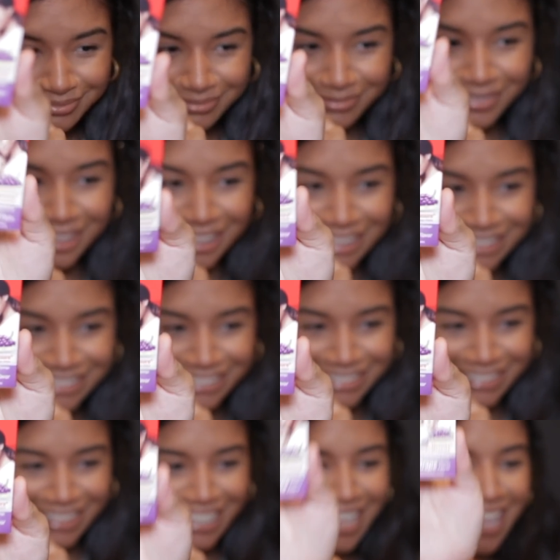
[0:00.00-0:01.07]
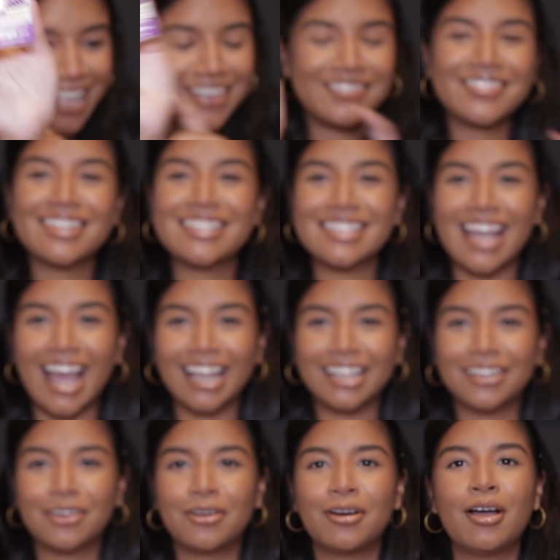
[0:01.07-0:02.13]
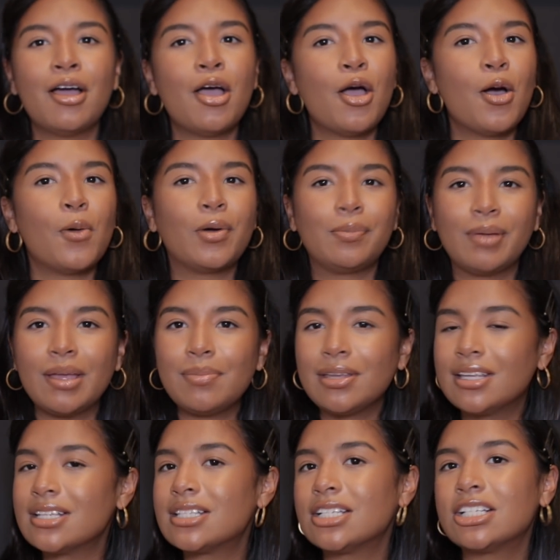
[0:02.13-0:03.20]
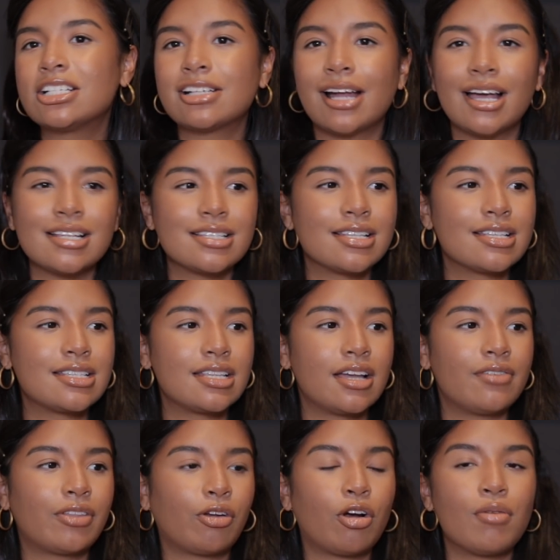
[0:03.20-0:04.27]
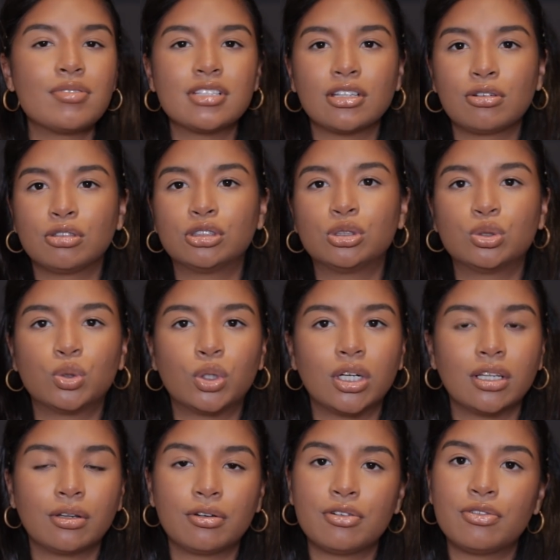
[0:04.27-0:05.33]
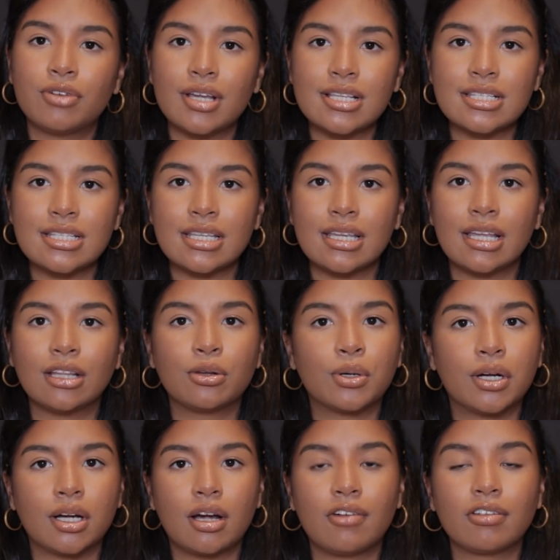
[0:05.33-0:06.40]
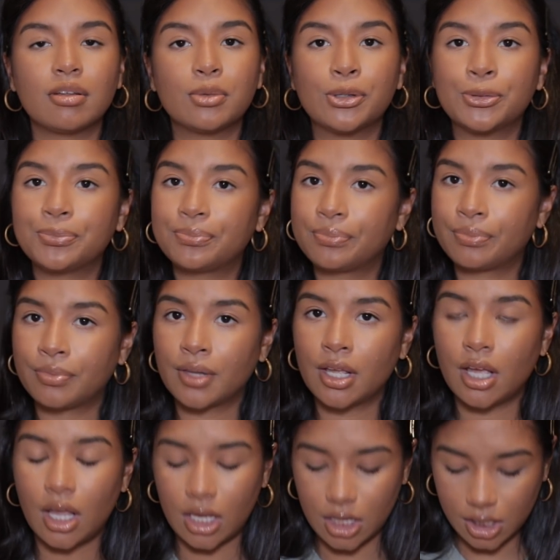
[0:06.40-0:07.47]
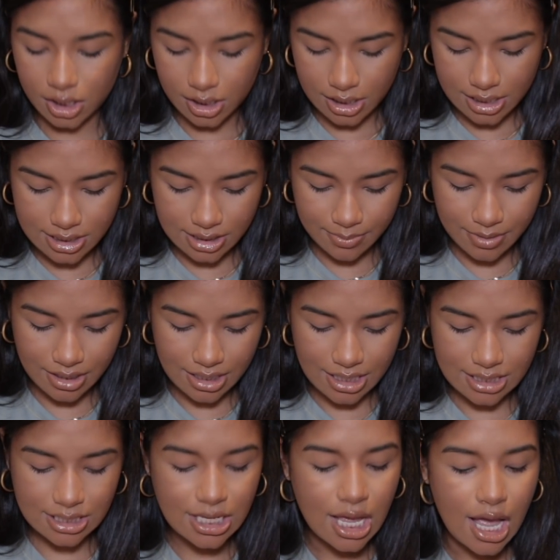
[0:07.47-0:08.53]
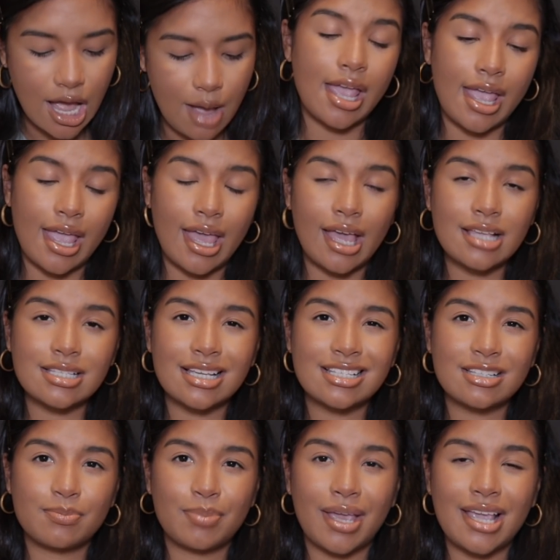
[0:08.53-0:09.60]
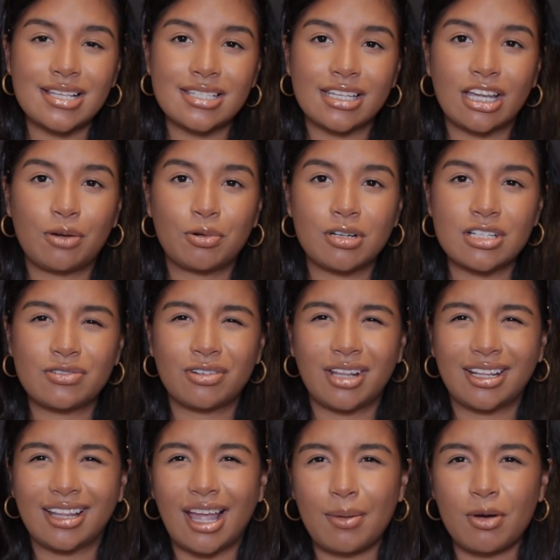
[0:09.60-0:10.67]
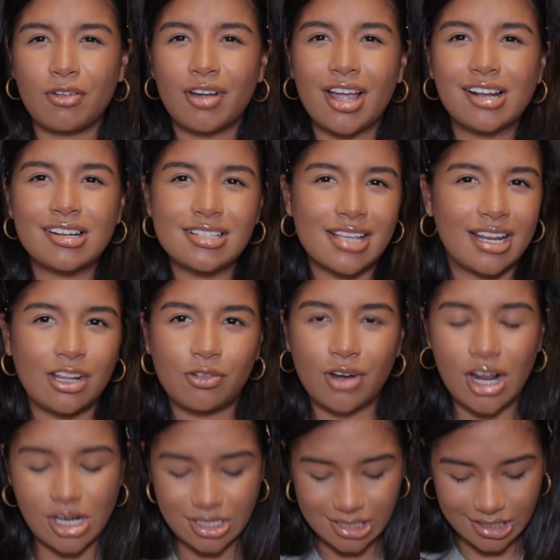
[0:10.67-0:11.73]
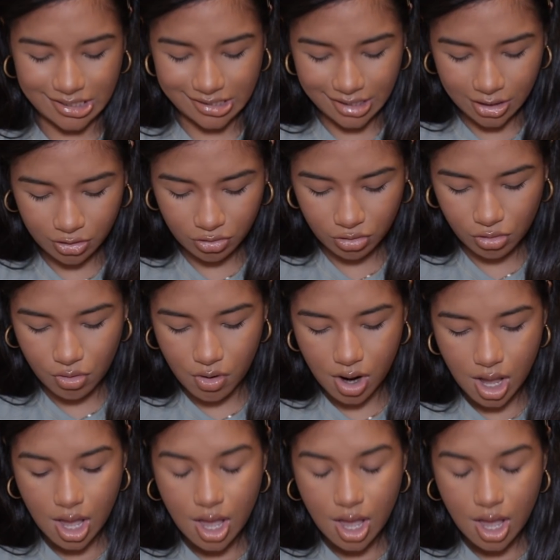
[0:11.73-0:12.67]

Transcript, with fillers: This infant's Tylenol, when baby gets their shots and stuff, they're always a little sore, a little fussy, a little uncomfortable you're gonna need some of this um, it has like some paste in here which is for like diaper rashes any rashes in general